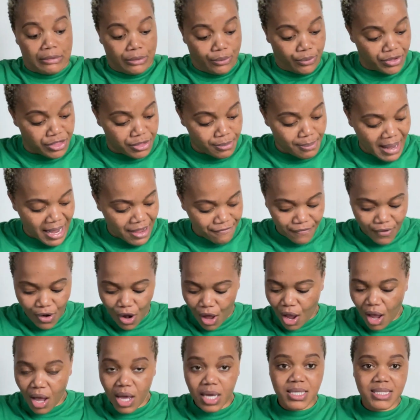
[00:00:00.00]
with my
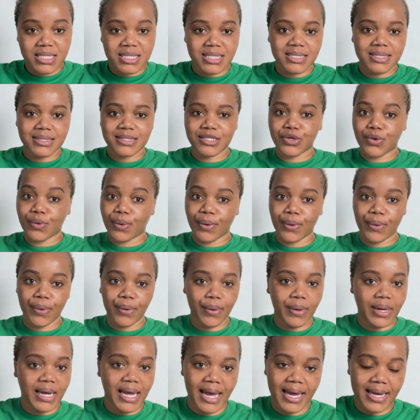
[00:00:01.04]
vlogs.
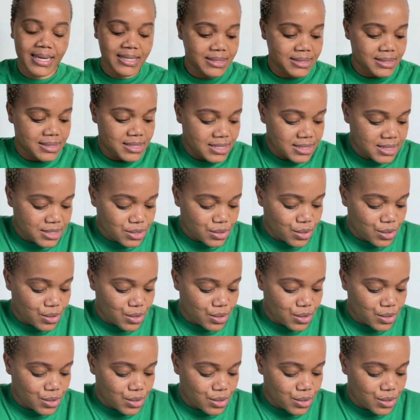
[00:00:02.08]
Guys, this is